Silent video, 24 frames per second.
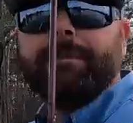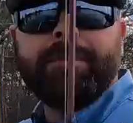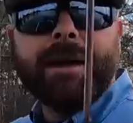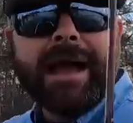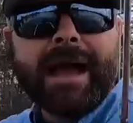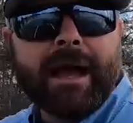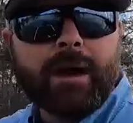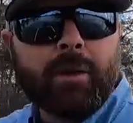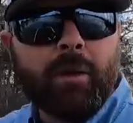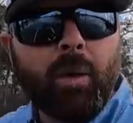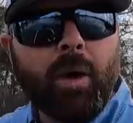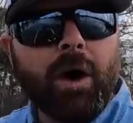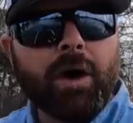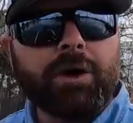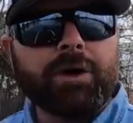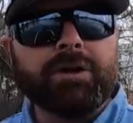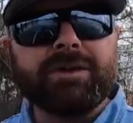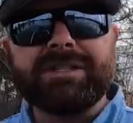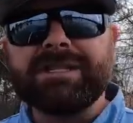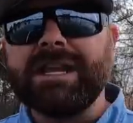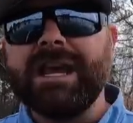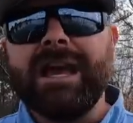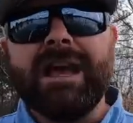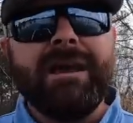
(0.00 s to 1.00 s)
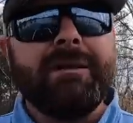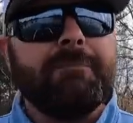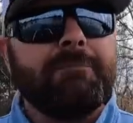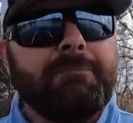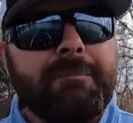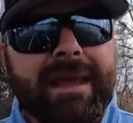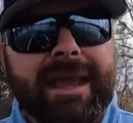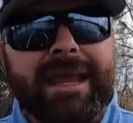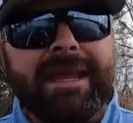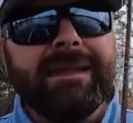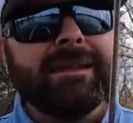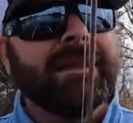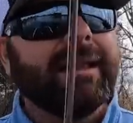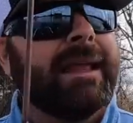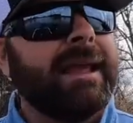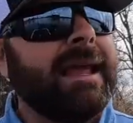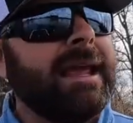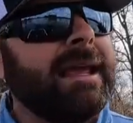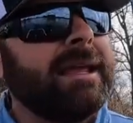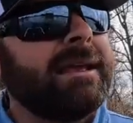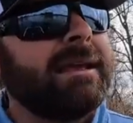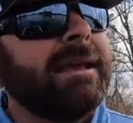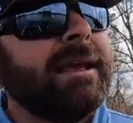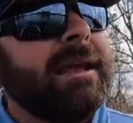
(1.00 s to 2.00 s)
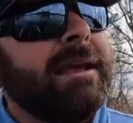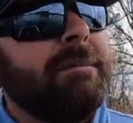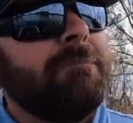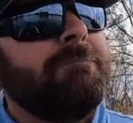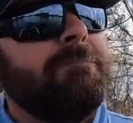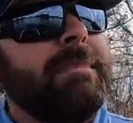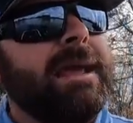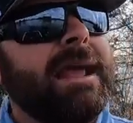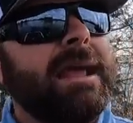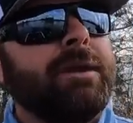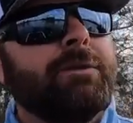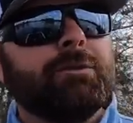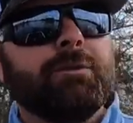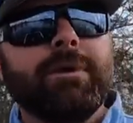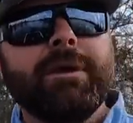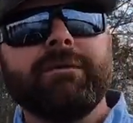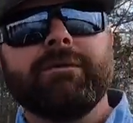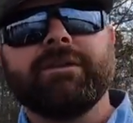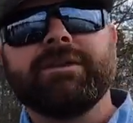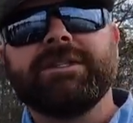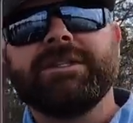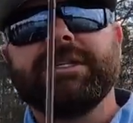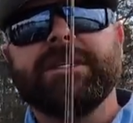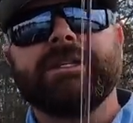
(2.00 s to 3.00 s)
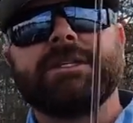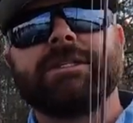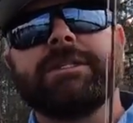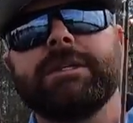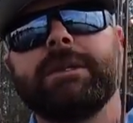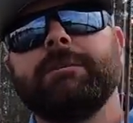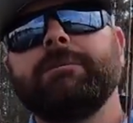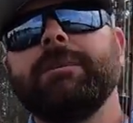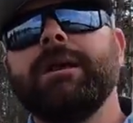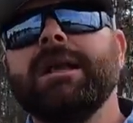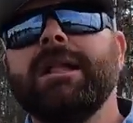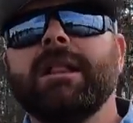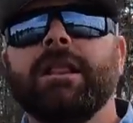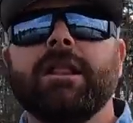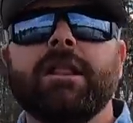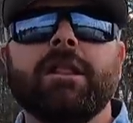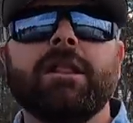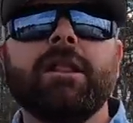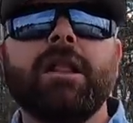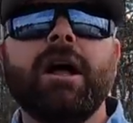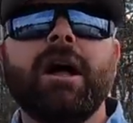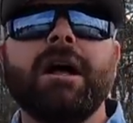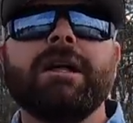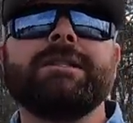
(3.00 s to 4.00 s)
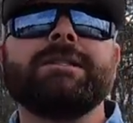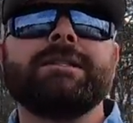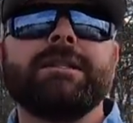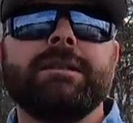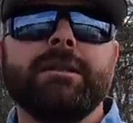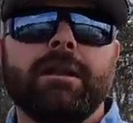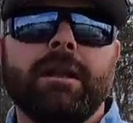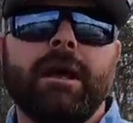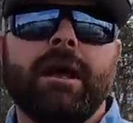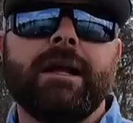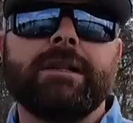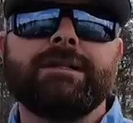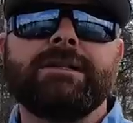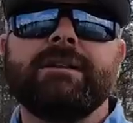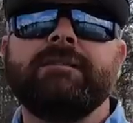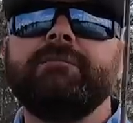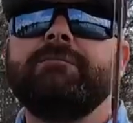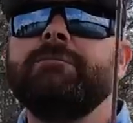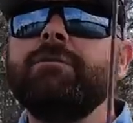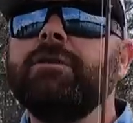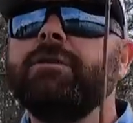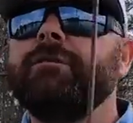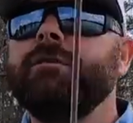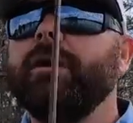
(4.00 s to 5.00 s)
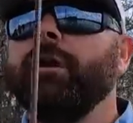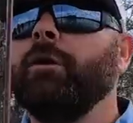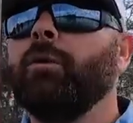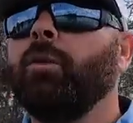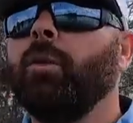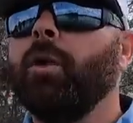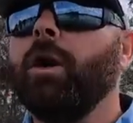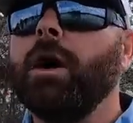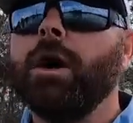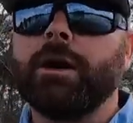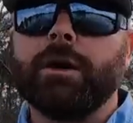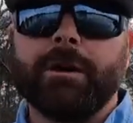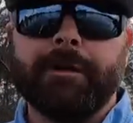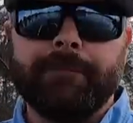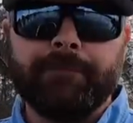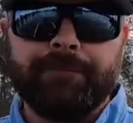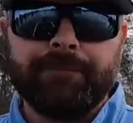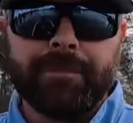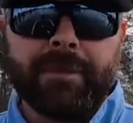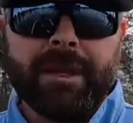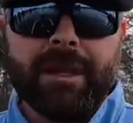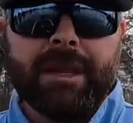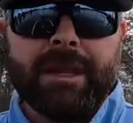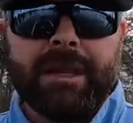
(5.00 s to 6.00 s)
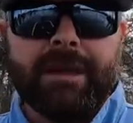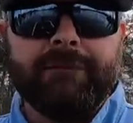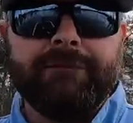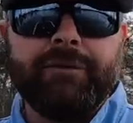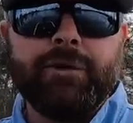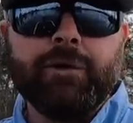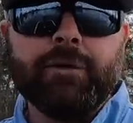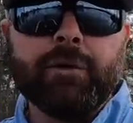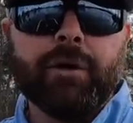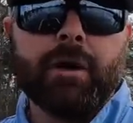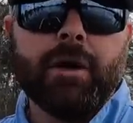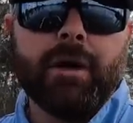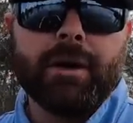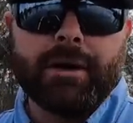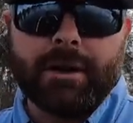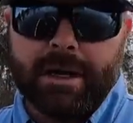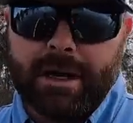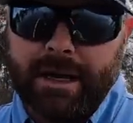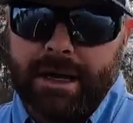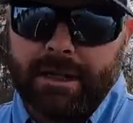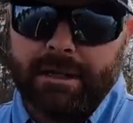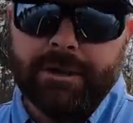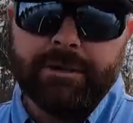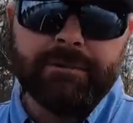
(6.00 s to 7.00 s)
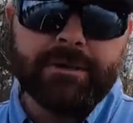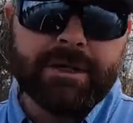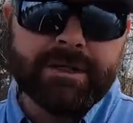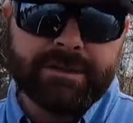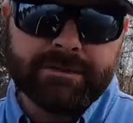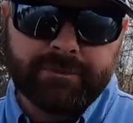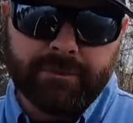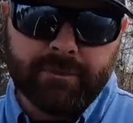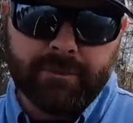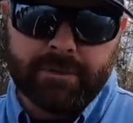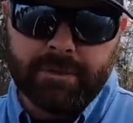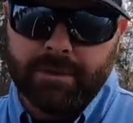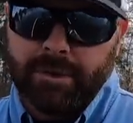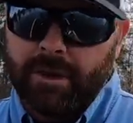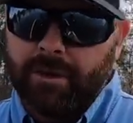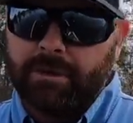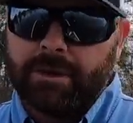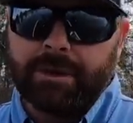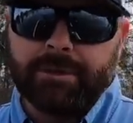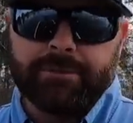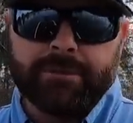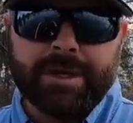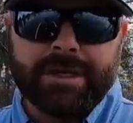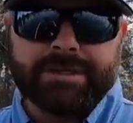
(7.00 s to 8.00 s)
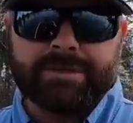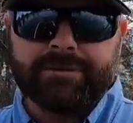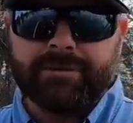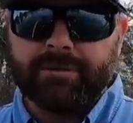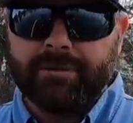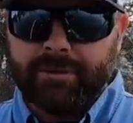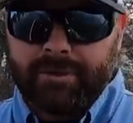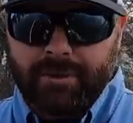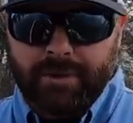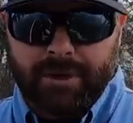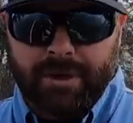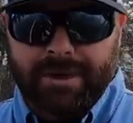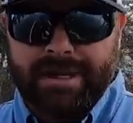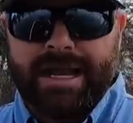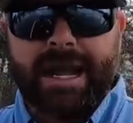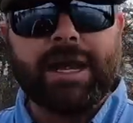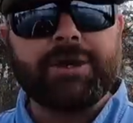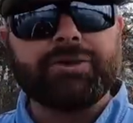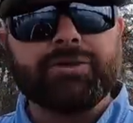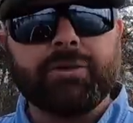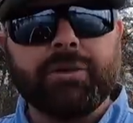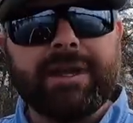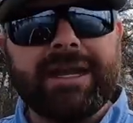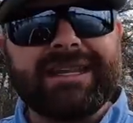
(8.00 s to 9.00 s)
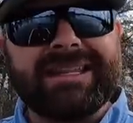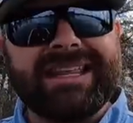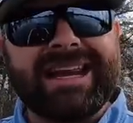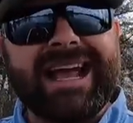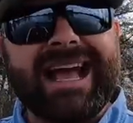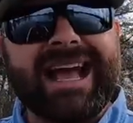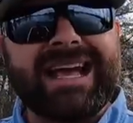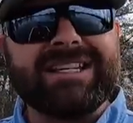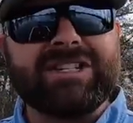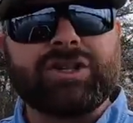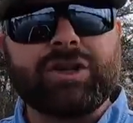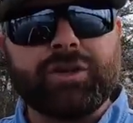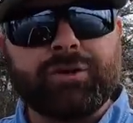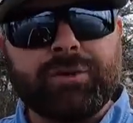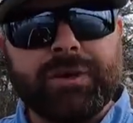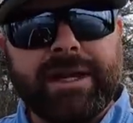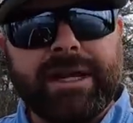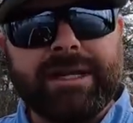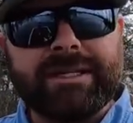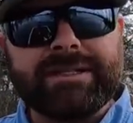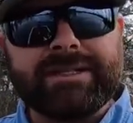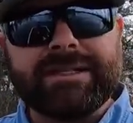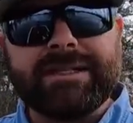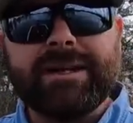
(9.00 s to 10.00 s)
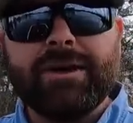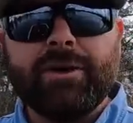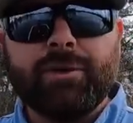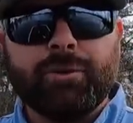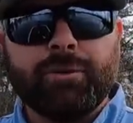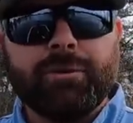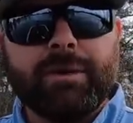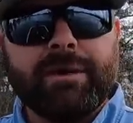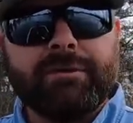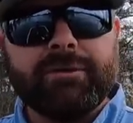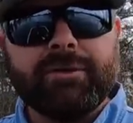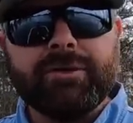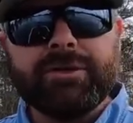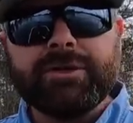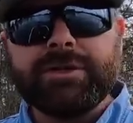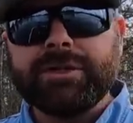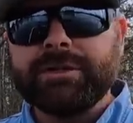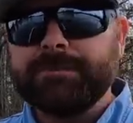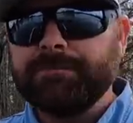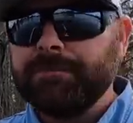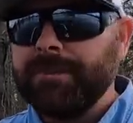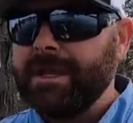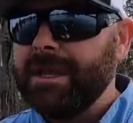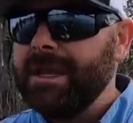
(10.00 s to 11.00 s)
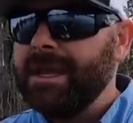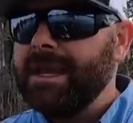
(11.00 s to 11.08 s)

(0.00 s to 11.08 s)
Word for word: the backwaters, main lake, main river system, lots and lots of moving water. If you are on a highland reservoir, lowland reservoir, a natural lake that has creeks, rivers,